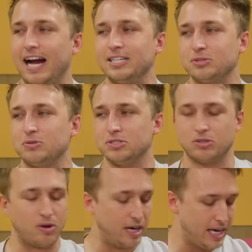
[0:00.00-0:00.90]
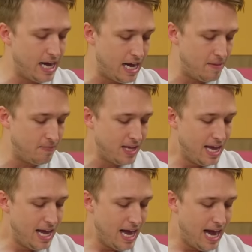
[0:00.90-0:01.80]
high school story.
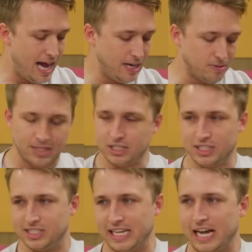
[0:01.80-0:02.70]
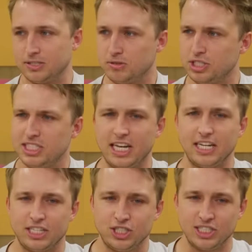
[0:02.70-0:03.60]
I don't think she's the asshole. She
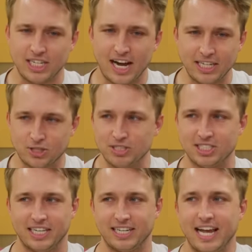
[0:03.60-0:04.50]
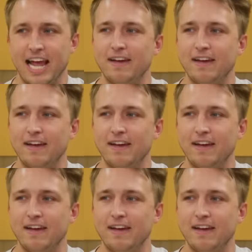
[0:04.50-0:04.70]
said she's not interested.